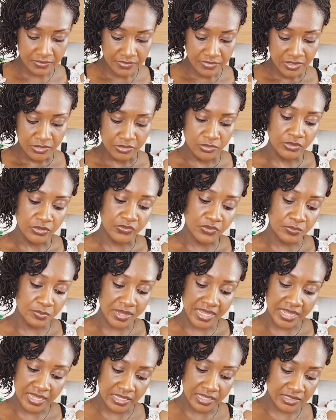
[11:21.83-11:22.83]
So if you
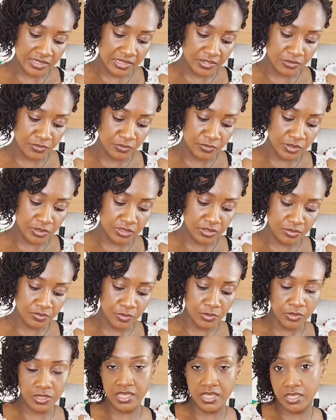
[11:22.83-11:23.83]
buy it and you want
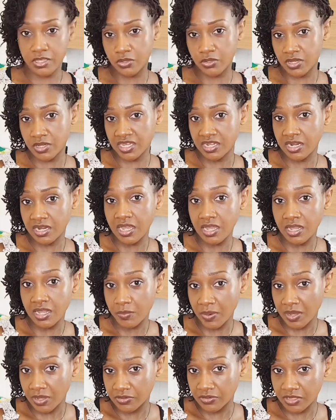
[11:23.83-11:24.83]
more kick, you can add
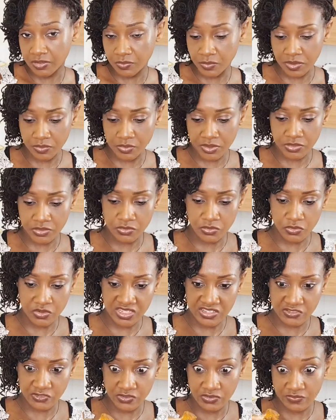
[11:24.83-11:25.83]
powdered pepper to
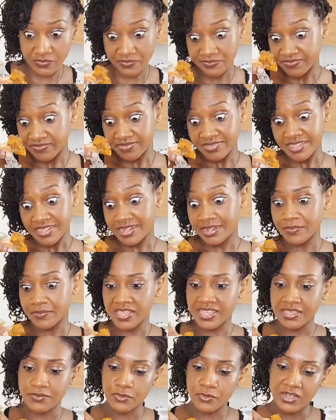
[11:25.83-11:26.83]
it. Let me
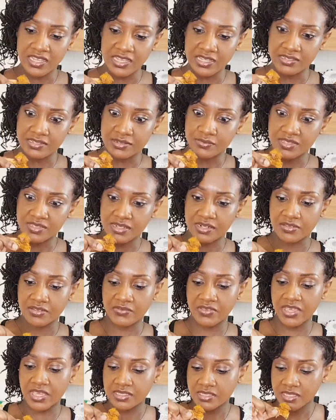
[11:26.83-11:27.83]
keep quiet, I'm
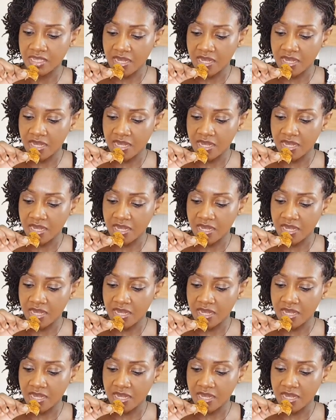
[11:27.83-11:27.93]
salivating.